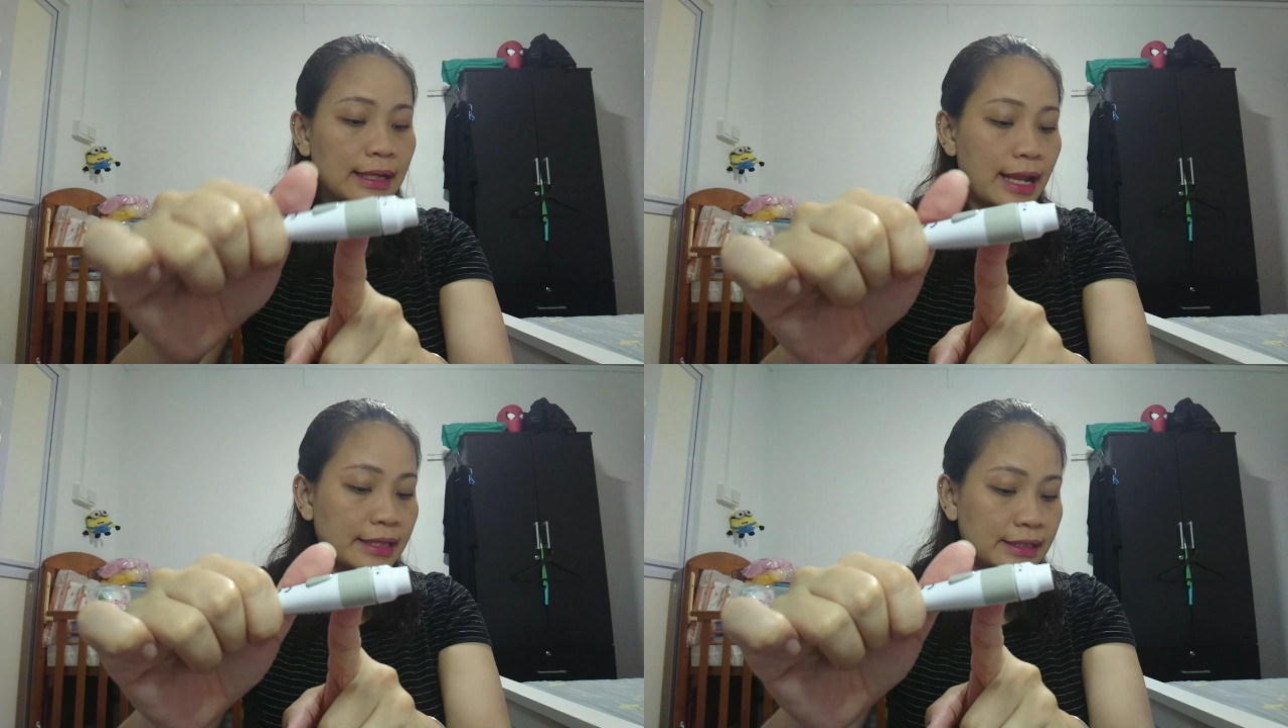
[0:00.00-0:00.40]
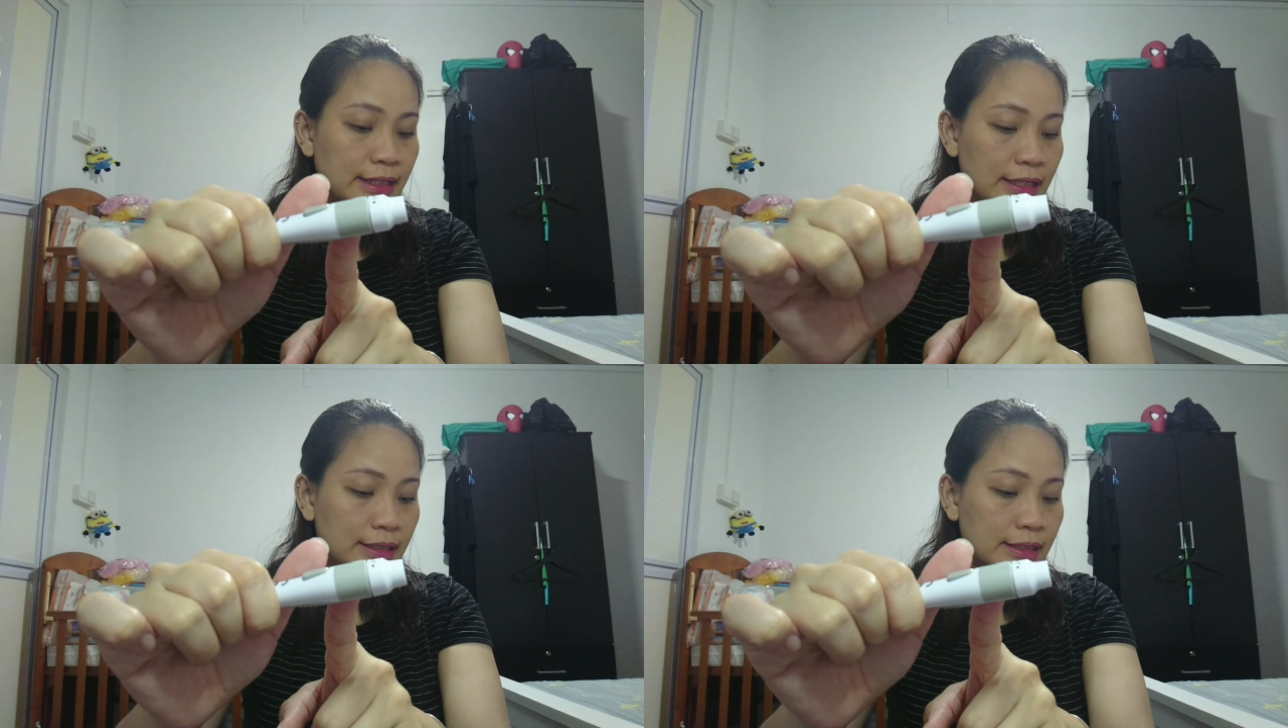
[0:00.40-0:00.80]

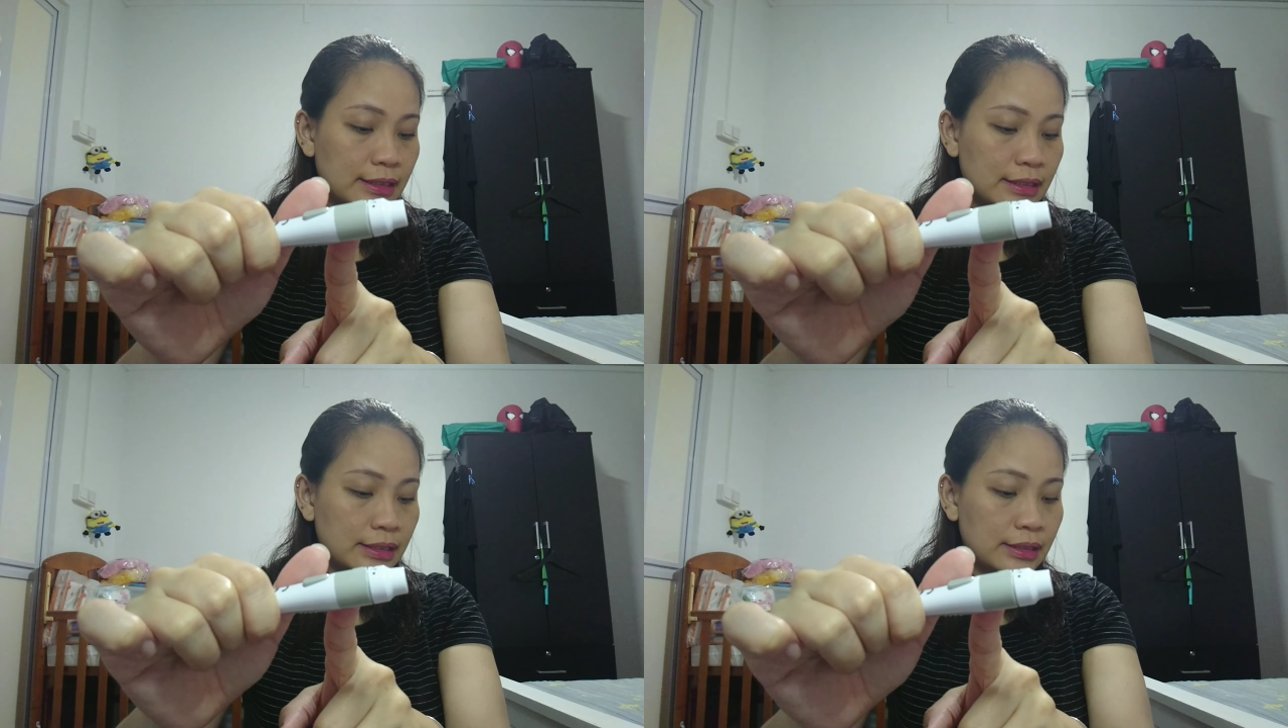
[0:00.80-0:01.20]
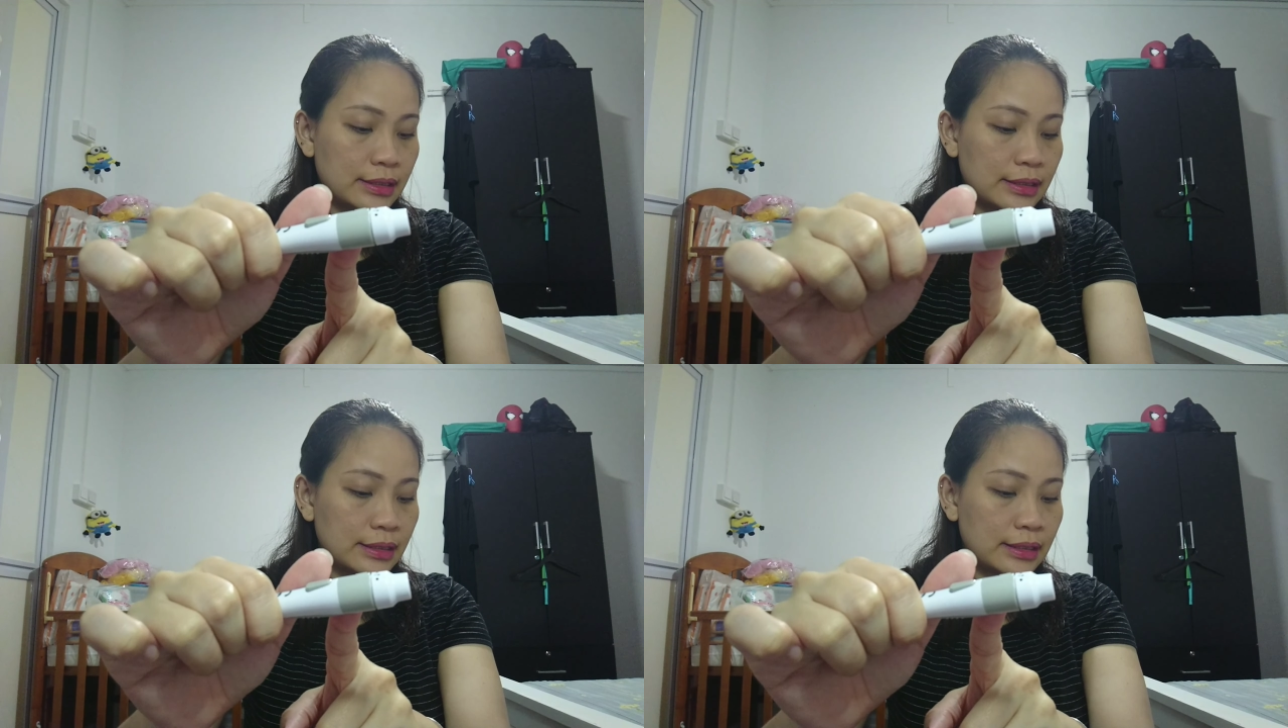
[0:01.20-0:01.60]

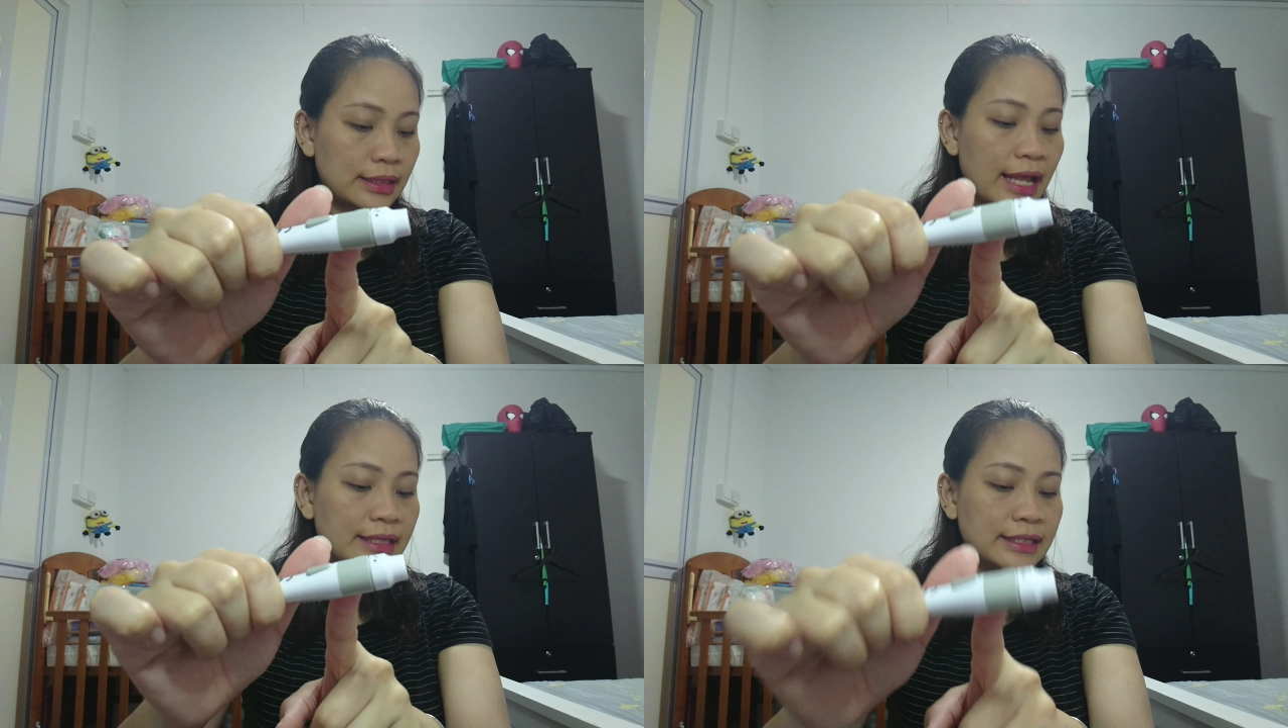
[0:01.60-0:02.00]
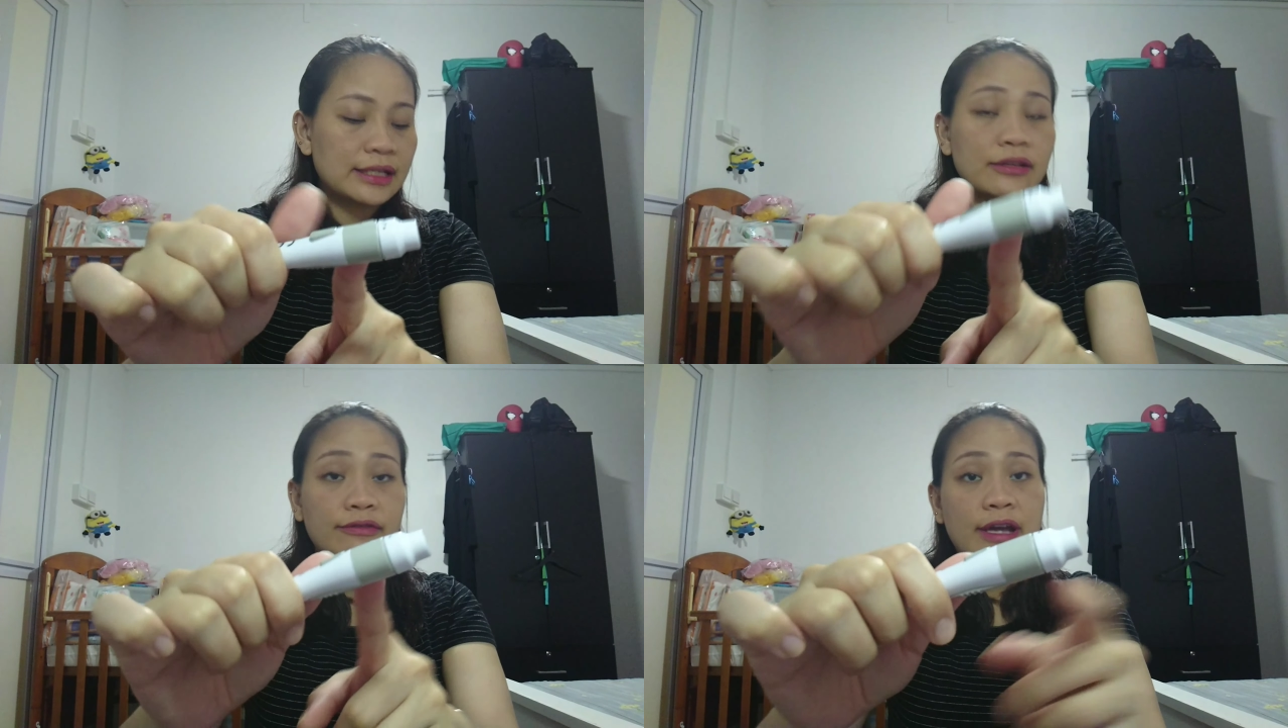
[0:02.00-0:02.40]

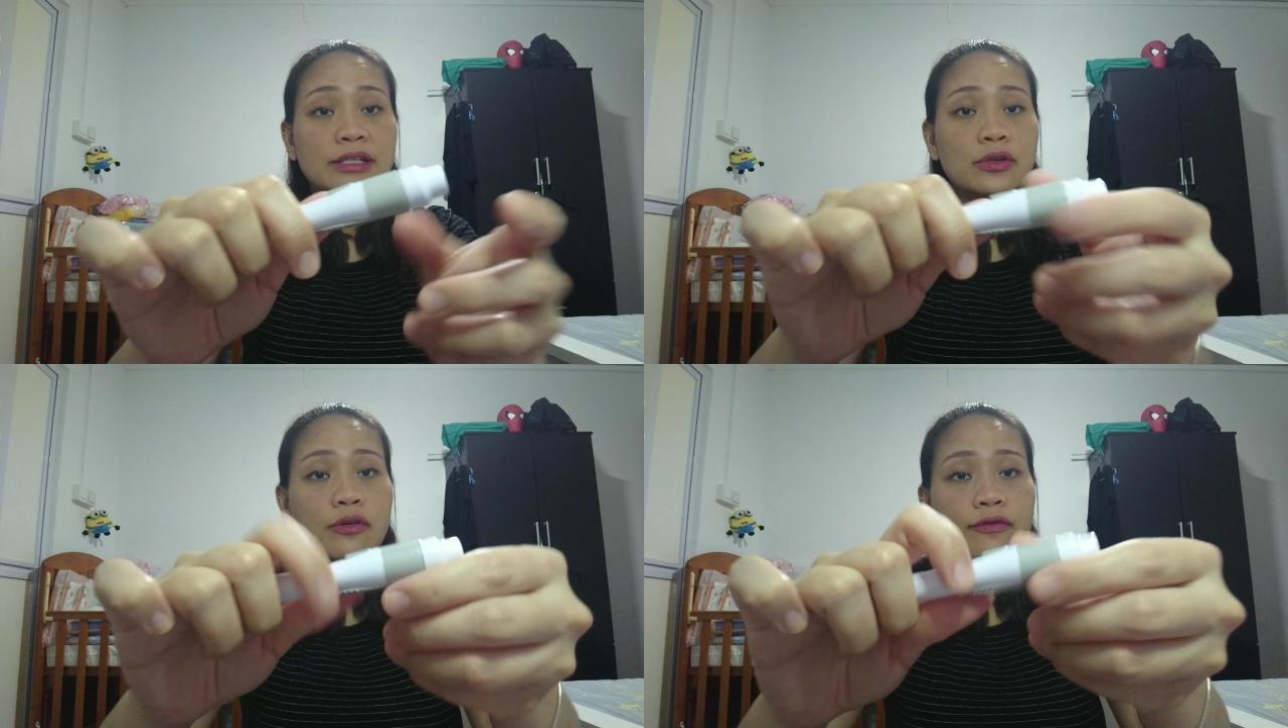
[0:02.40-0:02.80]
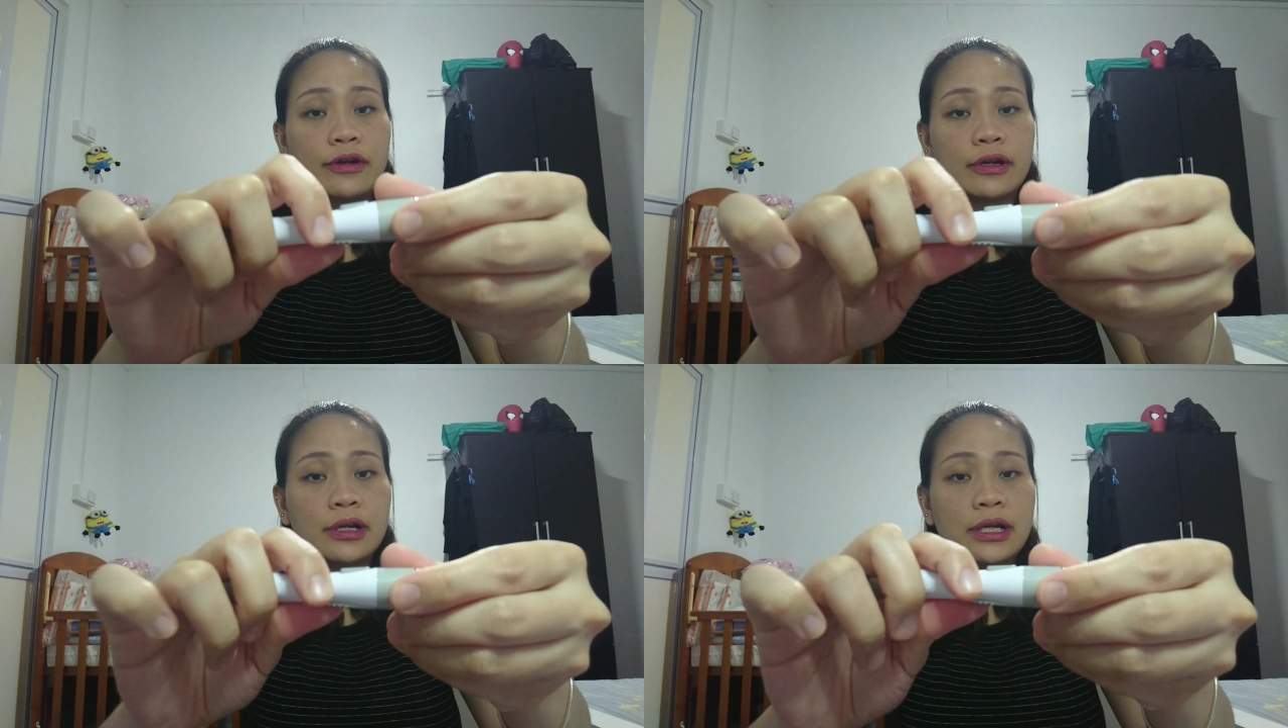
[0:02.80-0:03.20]
lancing device
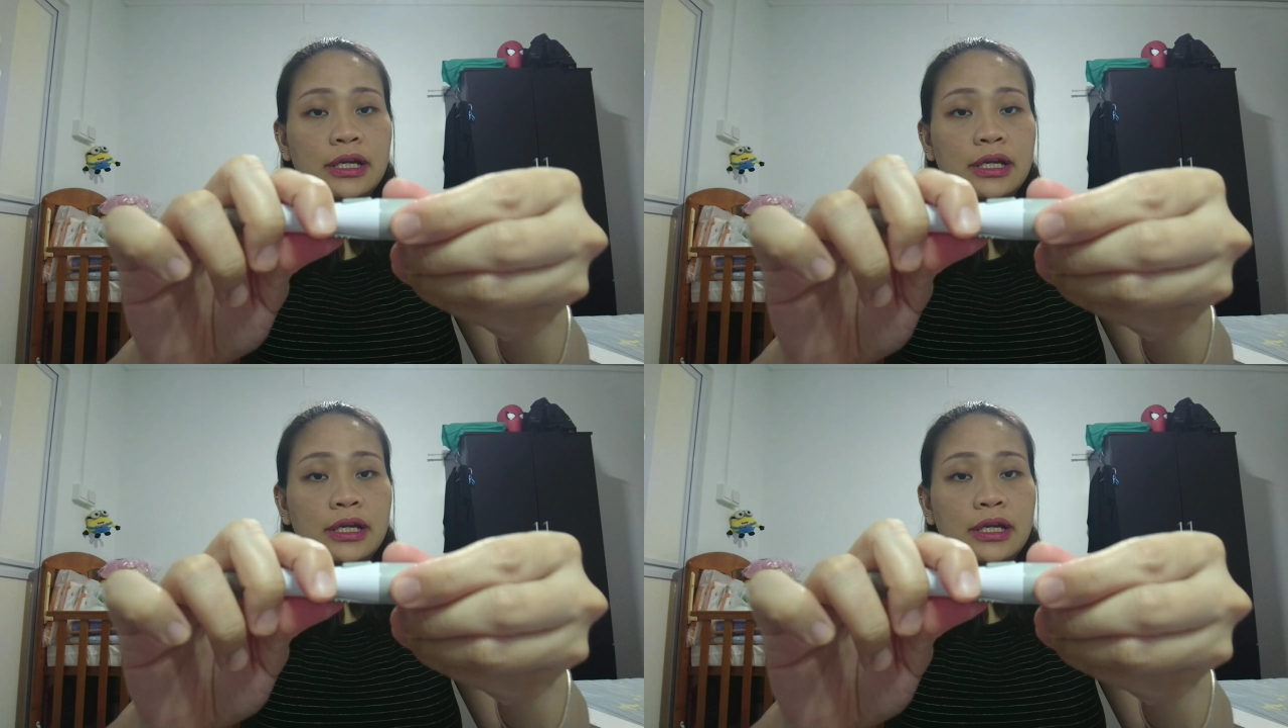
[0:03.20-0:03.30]
cover.